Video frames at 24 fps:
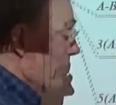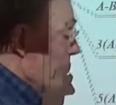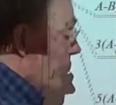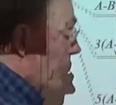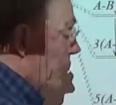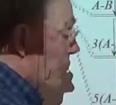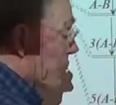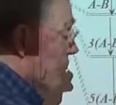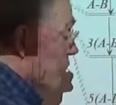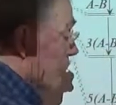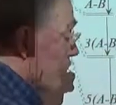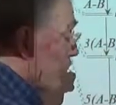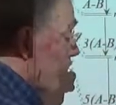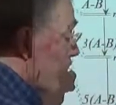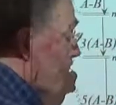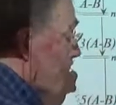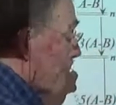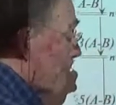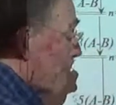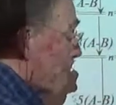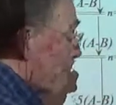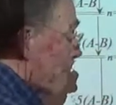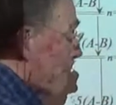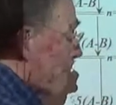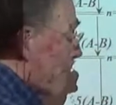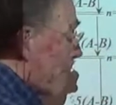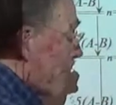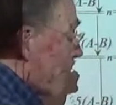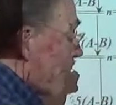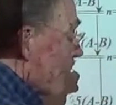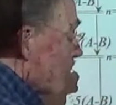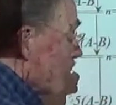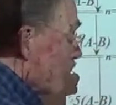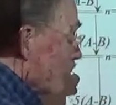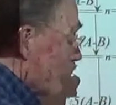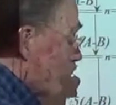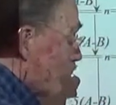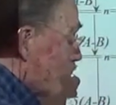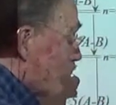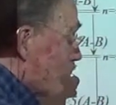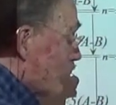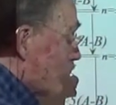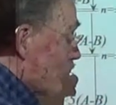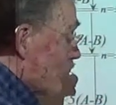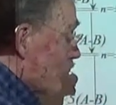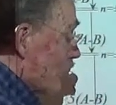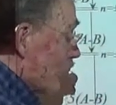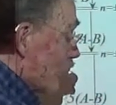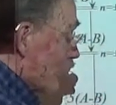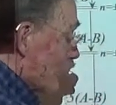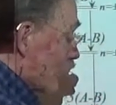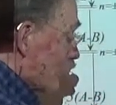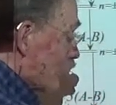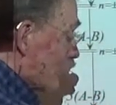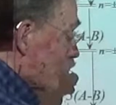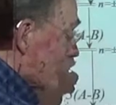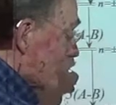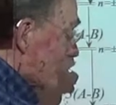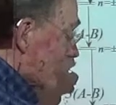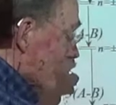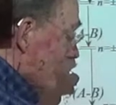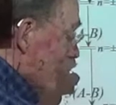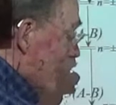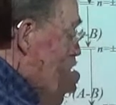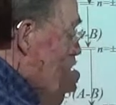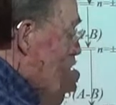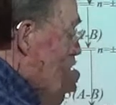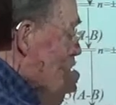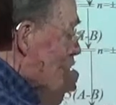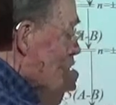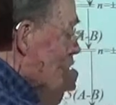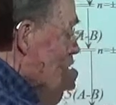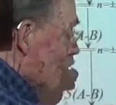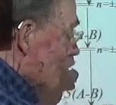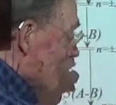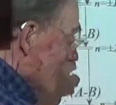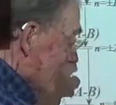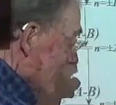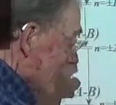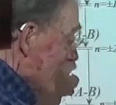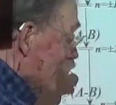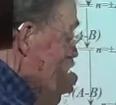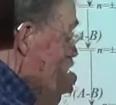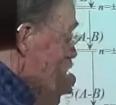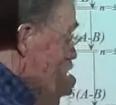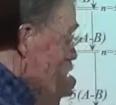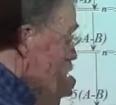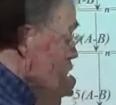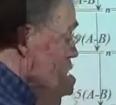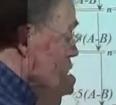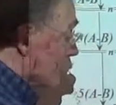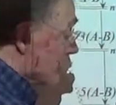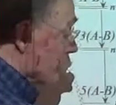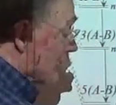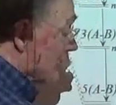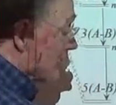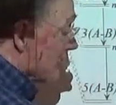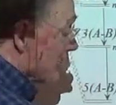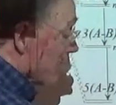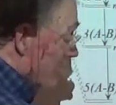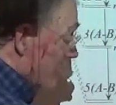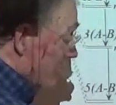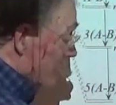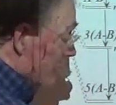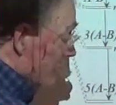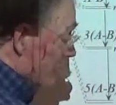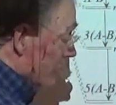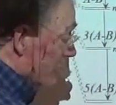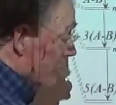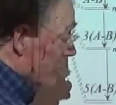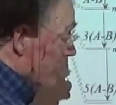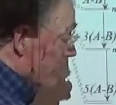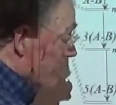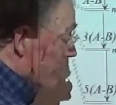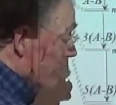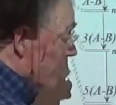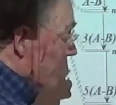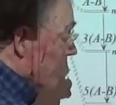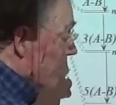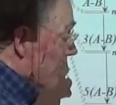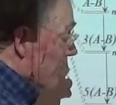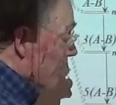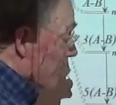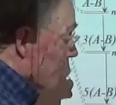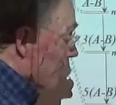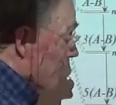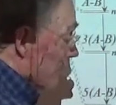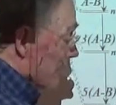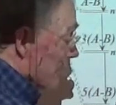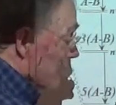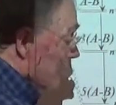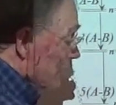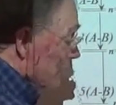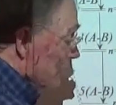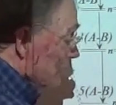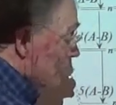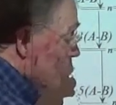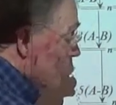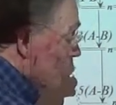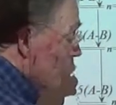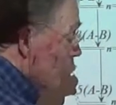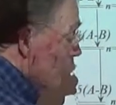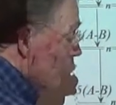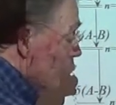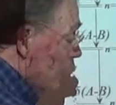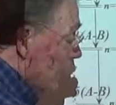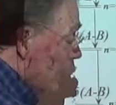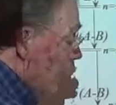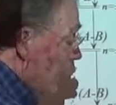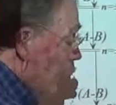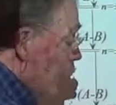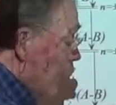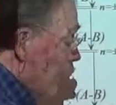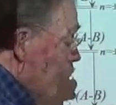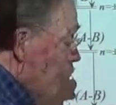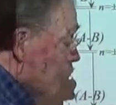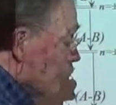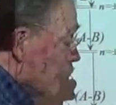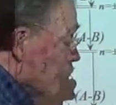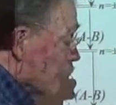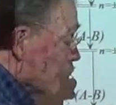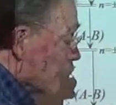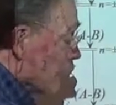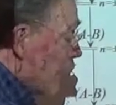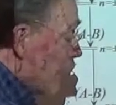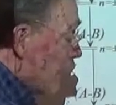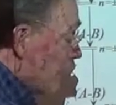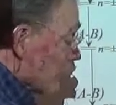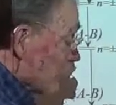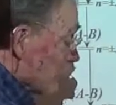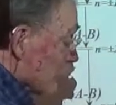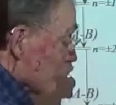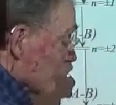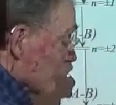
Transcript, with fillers: And so it's the m and the n together that each have the value